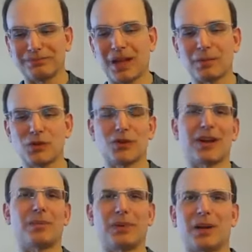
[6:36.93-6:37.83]
i'm sure
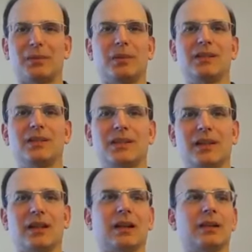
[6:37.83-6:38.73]
i'll probably say
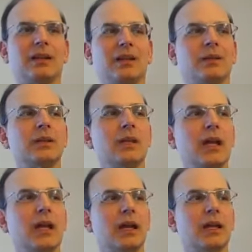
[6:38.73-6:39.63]
that you know
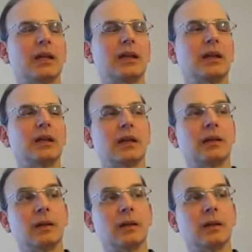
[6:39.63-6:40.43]
again and again